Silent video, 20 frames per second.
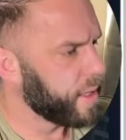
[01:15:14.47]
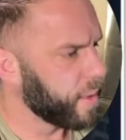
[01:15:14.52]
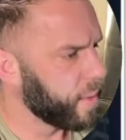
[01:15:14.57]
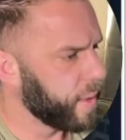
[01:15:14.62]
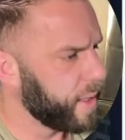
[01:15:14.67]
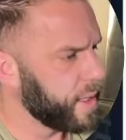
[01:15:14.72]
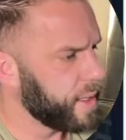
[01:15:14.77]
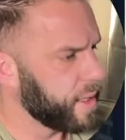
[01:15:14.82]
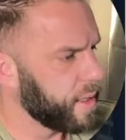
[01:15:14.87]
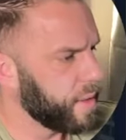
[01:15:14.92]
the
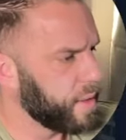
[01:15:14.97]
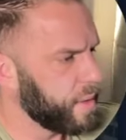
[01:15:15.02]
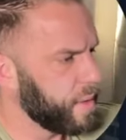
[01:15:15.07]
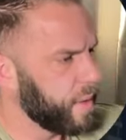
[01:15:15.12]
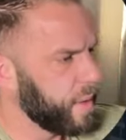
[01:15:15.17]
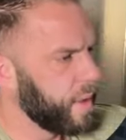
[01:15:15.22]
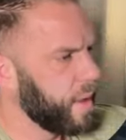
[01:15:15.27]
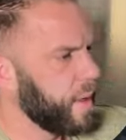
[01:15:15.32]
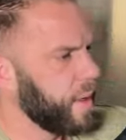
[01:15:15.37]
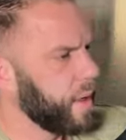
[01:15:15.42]
reason,
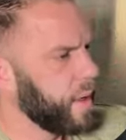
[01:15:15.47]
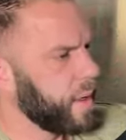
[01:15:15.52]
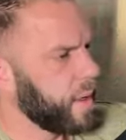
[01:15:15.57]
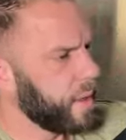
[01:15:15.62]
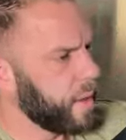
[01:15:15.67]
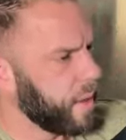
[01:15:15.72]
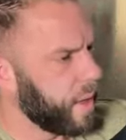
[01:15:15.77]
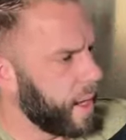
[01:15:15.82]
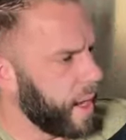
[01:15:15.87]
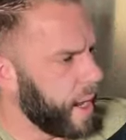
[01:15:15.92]

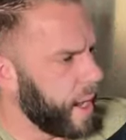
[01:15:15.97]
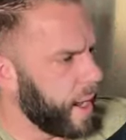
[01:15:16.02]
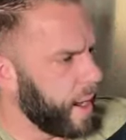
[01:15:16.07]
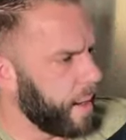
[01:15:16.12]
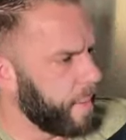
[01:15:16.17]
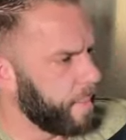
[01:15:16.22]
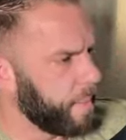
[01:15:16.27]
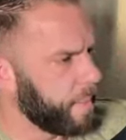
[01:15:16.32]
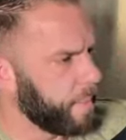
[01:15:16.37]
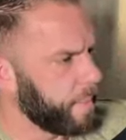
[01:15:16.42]

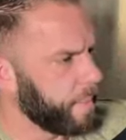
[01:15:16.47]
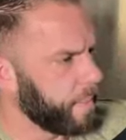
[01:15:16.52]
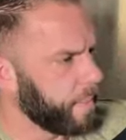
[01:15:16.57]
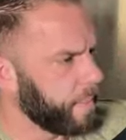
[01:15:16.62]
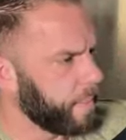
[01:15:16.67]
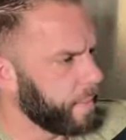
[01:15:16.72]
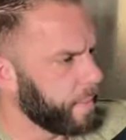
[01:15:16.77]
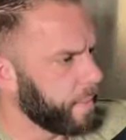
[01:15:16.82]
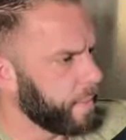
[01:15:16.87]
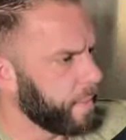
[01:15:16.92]
um,
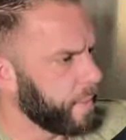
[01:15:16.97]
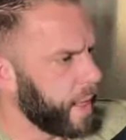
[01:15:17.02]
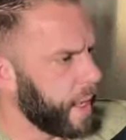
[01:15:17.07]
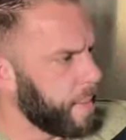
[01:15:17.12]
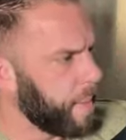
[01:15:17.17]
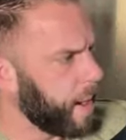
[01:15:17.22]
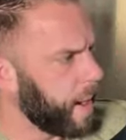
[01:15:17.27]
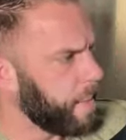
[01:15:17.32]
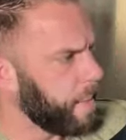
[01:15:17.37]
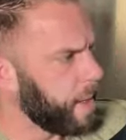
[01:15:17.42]

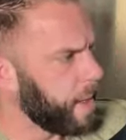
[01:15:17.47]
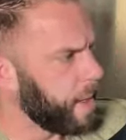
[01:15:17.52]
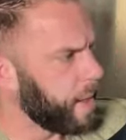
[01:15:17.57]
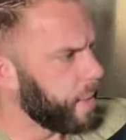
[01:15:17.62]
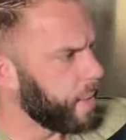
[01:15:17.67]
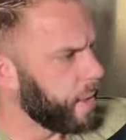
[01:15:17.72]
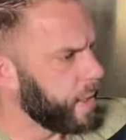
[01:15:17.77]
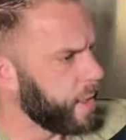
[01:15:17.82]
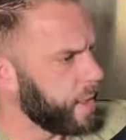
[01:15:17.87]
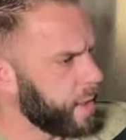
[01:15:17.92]
that might be
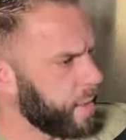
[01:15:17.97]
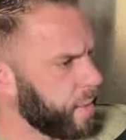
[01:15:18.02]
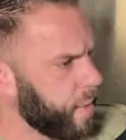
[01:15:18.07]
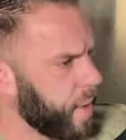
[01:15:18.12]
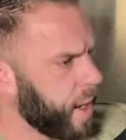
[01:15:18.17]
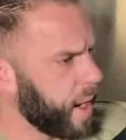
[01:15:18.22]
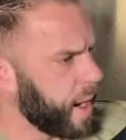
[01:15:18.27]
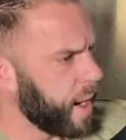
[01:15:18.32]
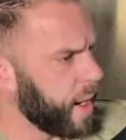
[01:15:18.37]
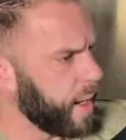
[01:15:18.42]
the reason
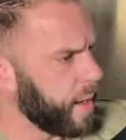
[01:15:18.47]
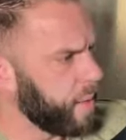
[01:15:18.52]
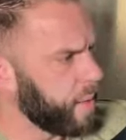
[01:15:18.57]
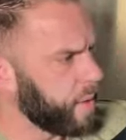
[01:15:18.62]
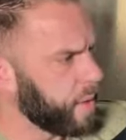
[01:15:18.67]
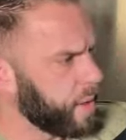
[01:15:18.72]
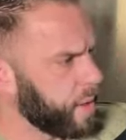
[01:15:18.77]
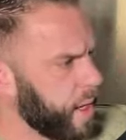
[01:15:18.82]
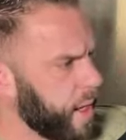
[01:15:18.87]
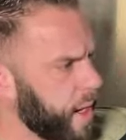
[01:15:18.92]
why it
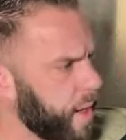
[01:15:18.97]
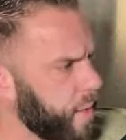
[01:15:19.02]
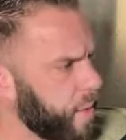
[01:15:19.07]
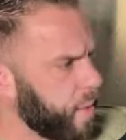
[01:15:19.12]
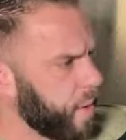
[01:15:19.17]
was not